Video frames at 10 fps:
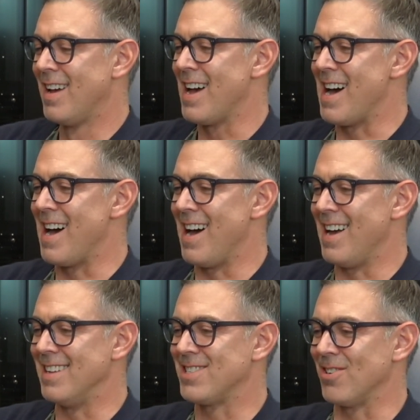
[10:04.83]

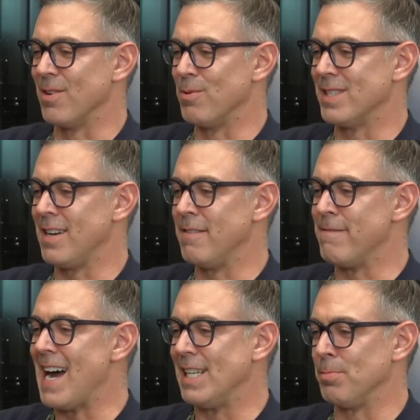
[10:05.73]
it certainly wasn't
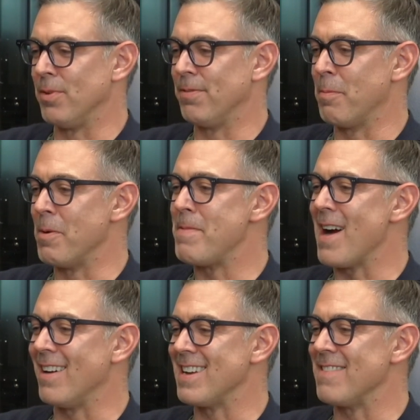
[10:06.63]
advisable from a
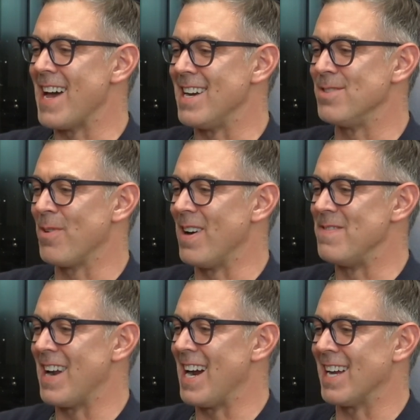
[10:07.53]
parenting vantage point,
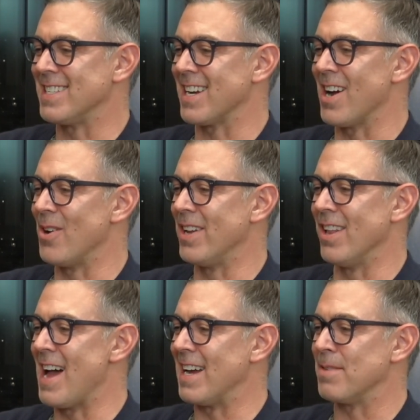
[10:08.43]
but I got to go and
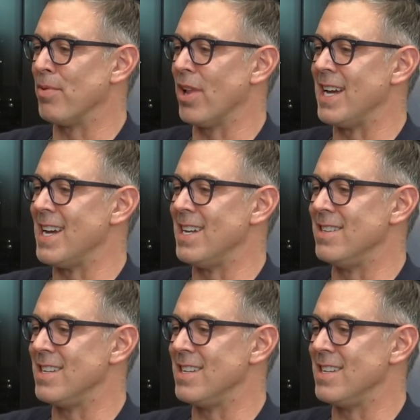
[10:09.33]
like play in,